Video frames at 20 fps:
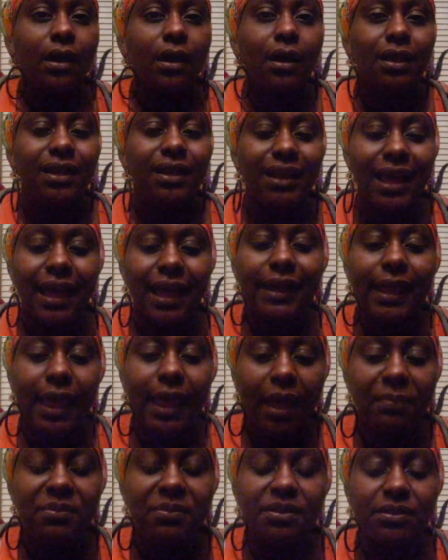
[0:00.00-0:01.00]
A lot
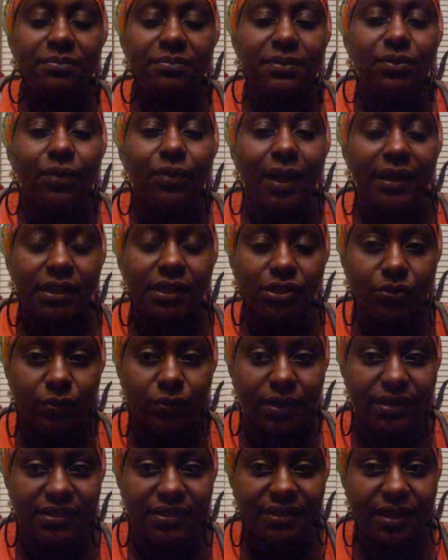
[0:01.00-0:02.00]
happened to me right at
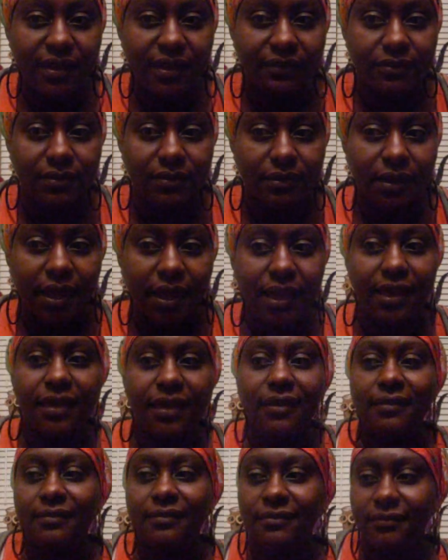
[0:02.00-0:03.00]
27,
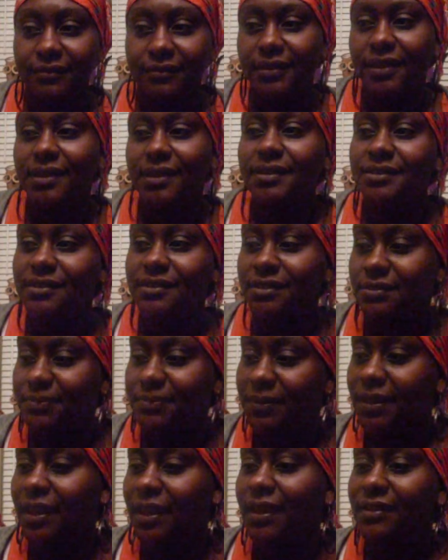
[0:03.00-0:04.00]
and things just
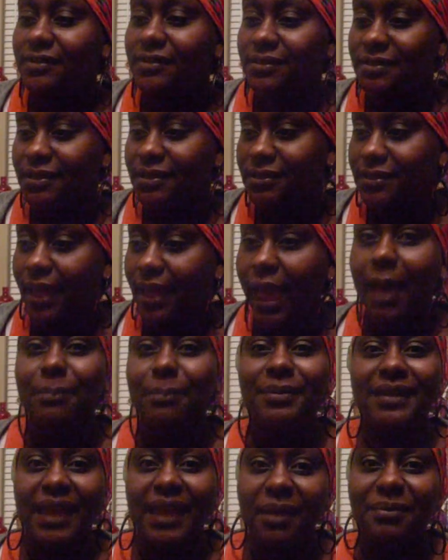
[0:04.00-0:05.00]
began to just
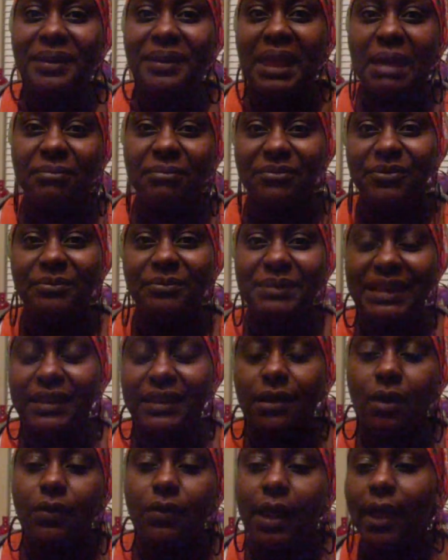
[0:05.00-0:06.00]
happen from
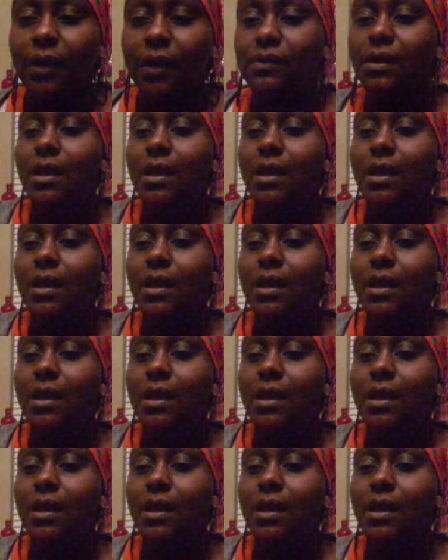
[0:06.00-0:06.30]
then on out.